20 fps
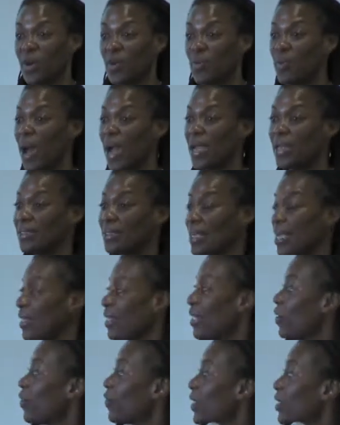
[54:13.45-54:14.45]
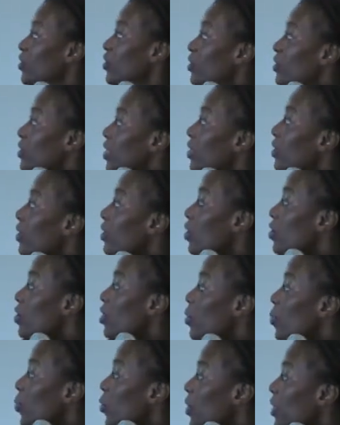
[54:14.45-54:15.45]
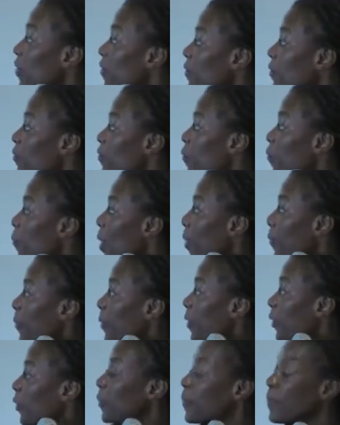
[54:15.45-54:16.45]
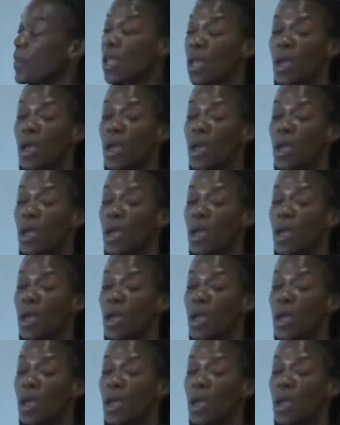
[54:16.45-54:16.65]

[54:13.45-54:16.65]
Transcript: the mindset interventions, that they're, they're pretty popular.